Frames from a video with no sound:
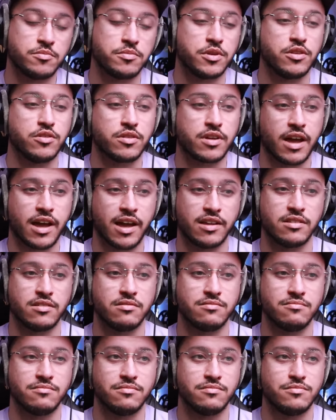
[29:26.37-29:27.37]
but you
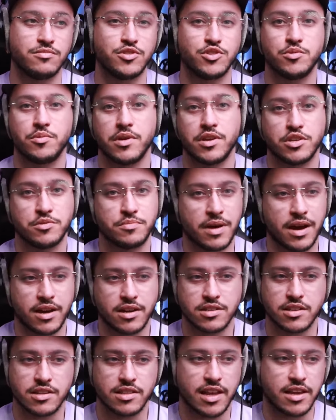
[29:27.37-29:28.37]
can switch back
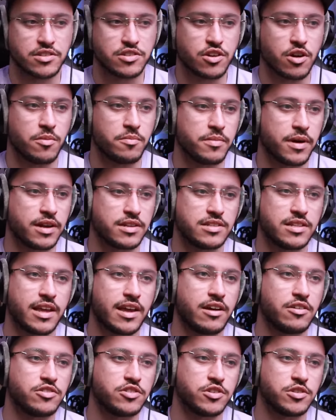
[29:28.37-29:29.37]
to less compact
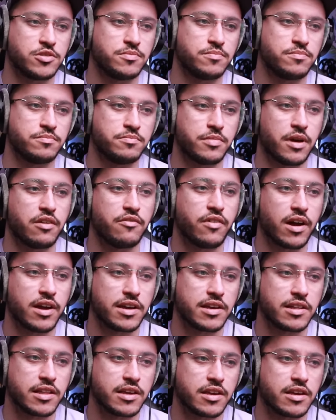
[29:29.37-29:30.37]
layout just by
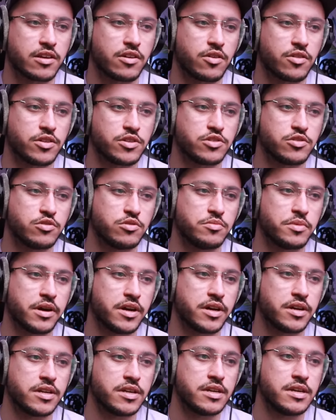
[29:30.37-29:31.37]
right-clicking on the
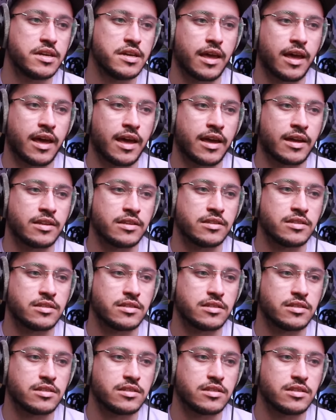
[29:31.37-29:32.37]
toolbar.
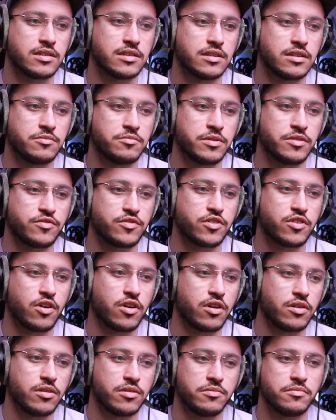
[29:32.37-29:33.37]
And we've
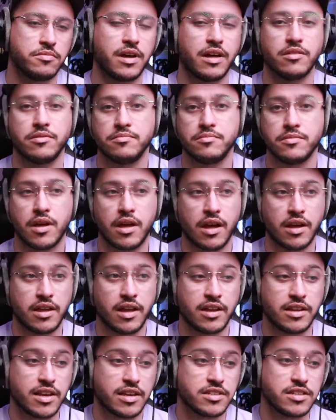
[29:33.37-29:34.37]
got, well,
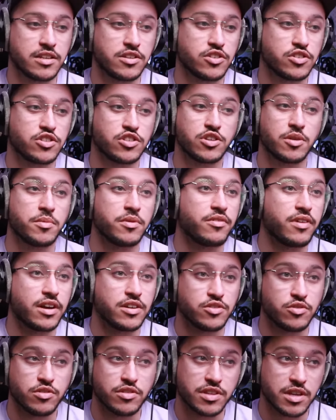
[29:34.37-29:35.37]
I guess they just summarize
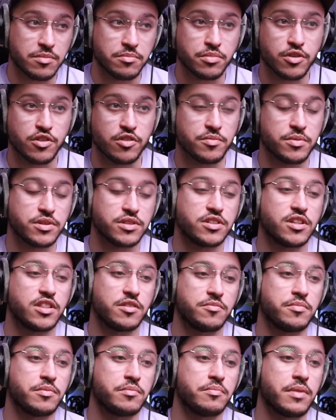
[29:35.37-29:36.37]
all the improvements that
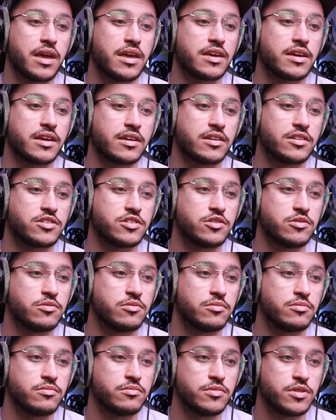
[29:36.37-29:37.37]
they've been making
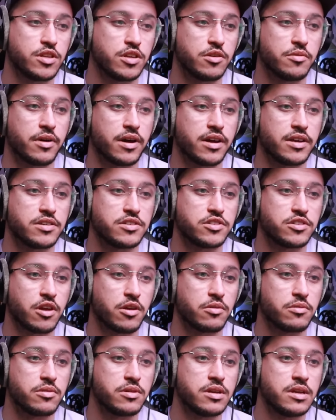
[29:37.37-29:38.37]
to the UI.
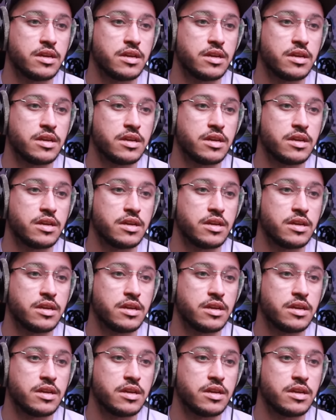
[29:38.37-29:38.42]
So